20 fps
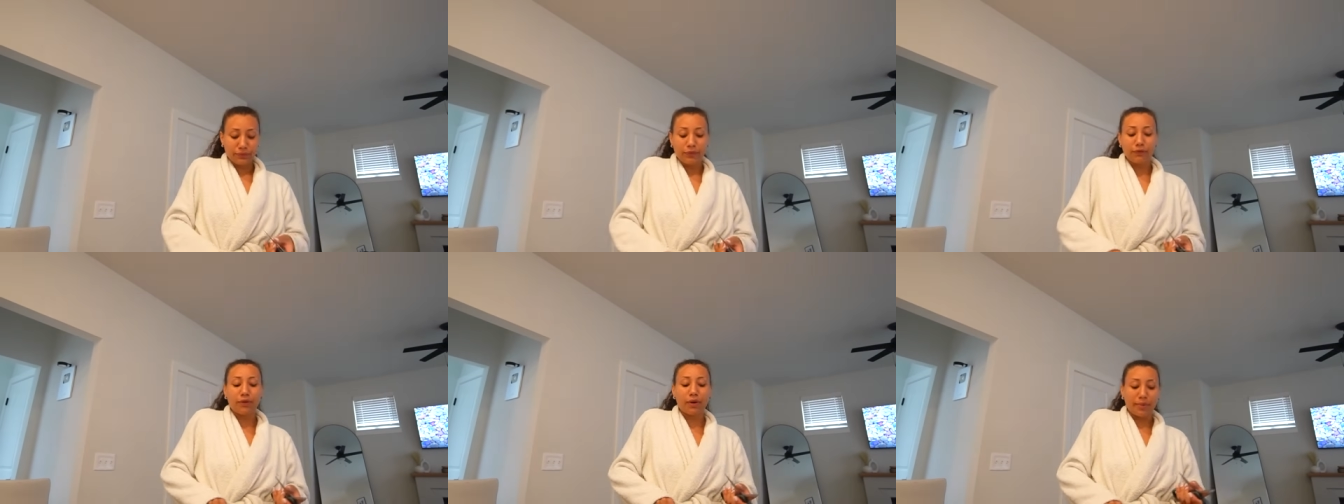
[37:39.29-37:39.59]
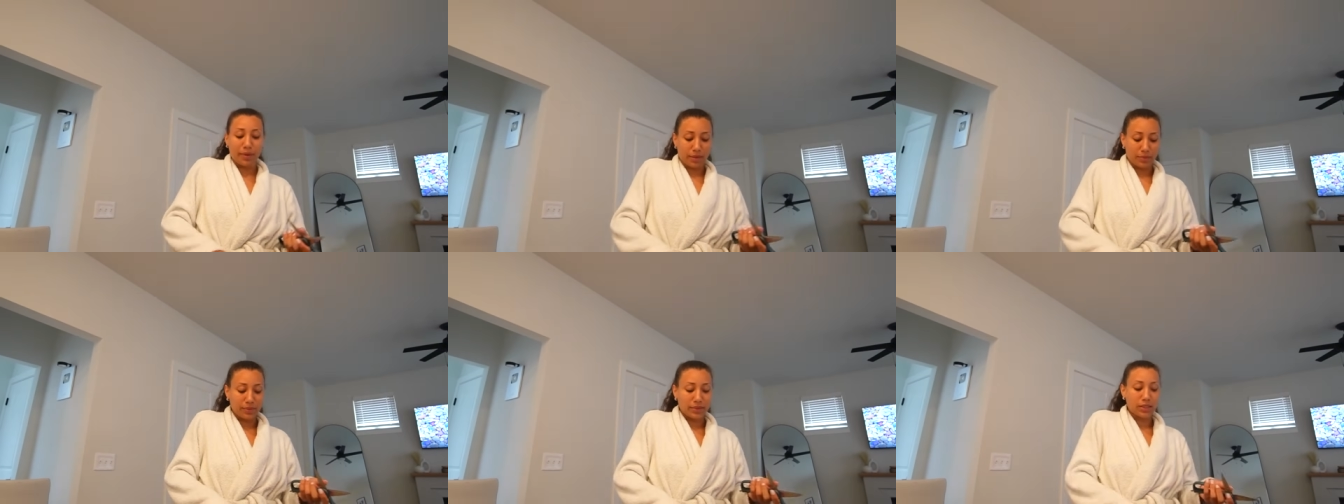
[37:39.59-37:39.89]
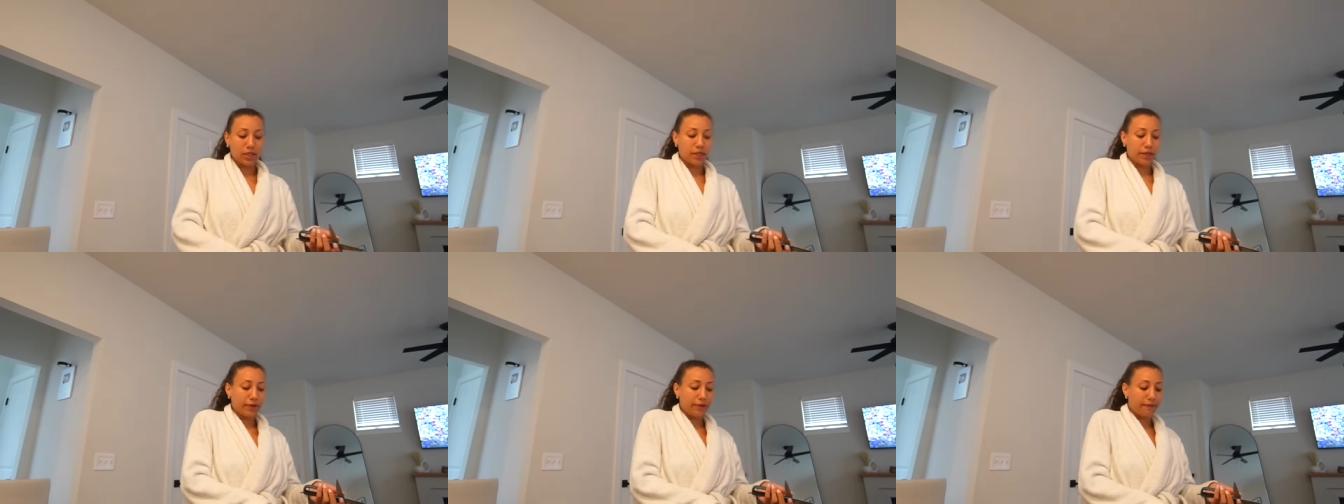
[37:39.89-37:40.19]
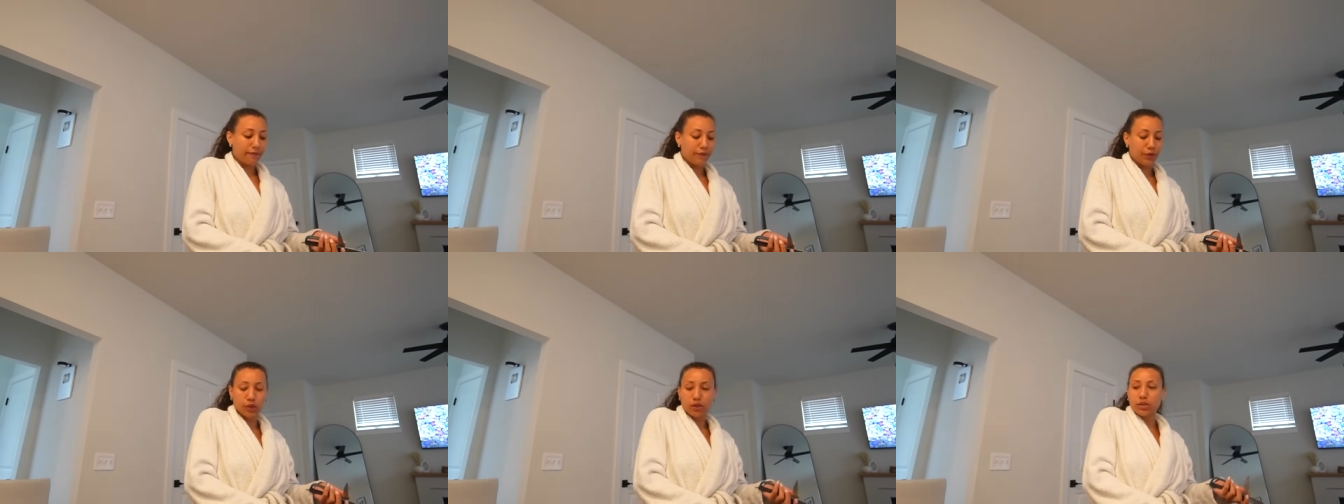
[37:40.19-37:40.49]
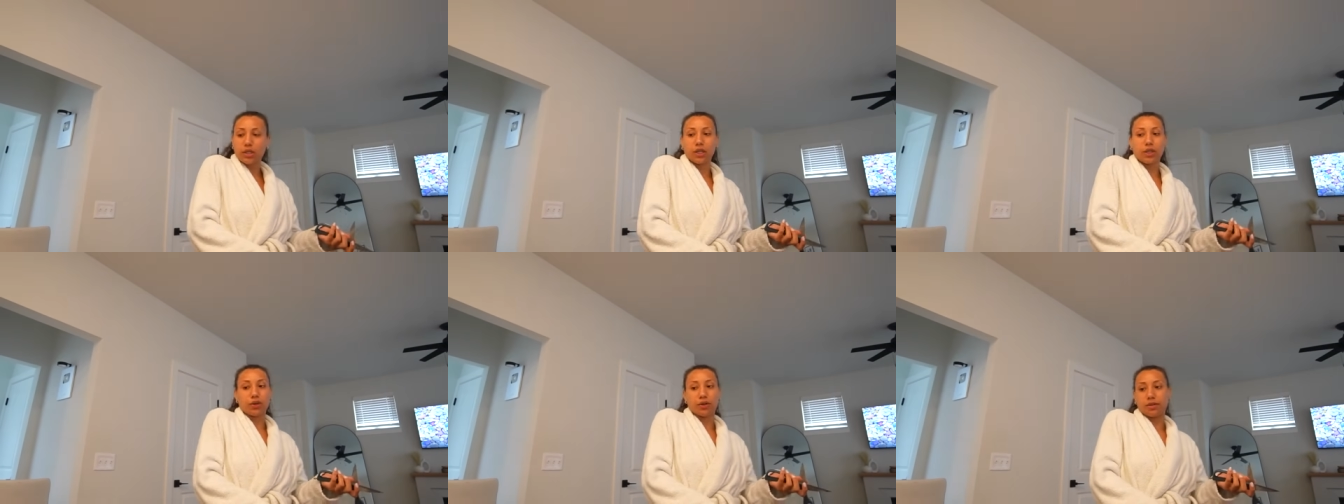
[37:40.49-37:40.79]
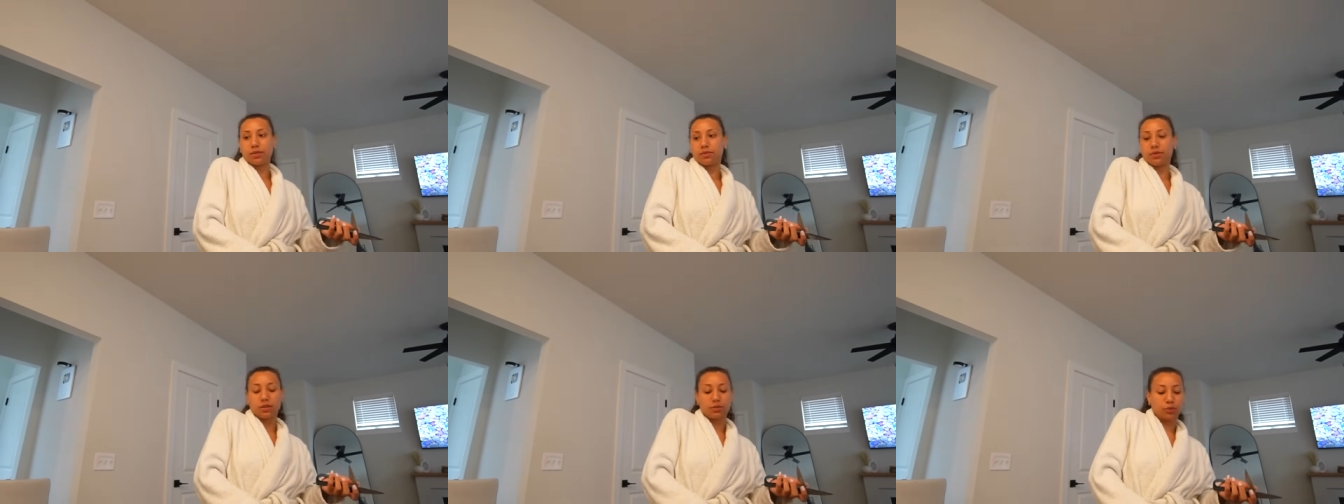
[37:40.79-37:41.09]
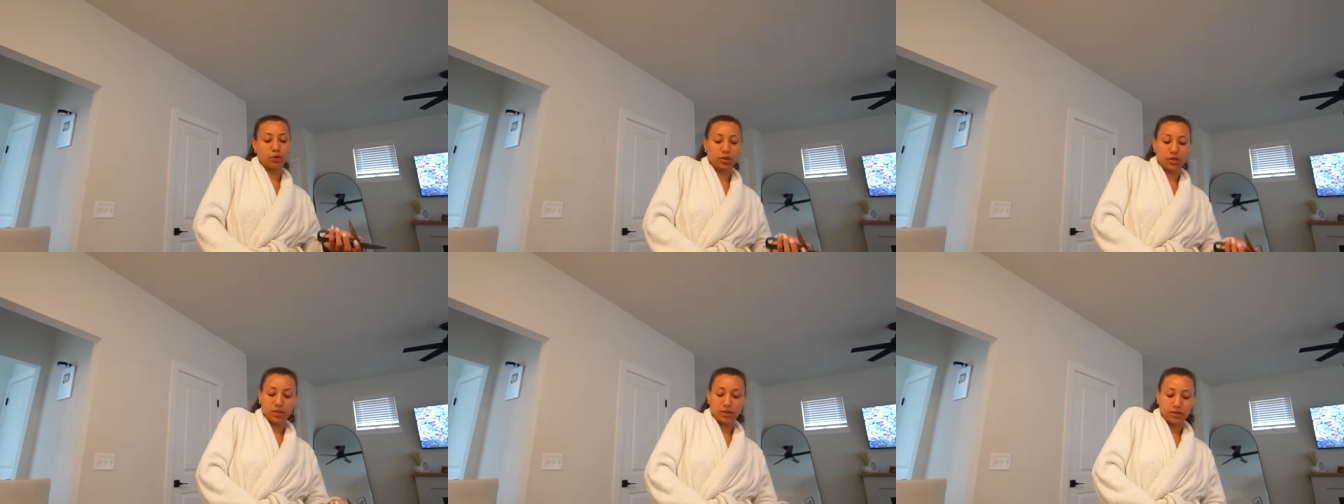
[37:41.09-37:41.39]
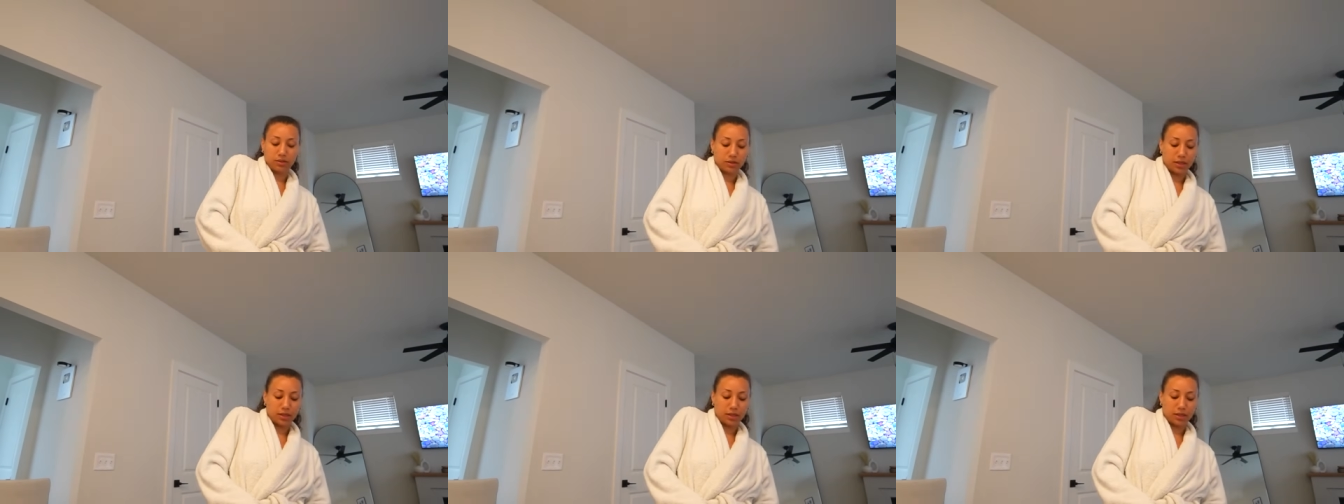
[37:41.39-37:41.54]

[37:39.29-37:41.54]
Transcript: from Amazon feels like Christmas morning.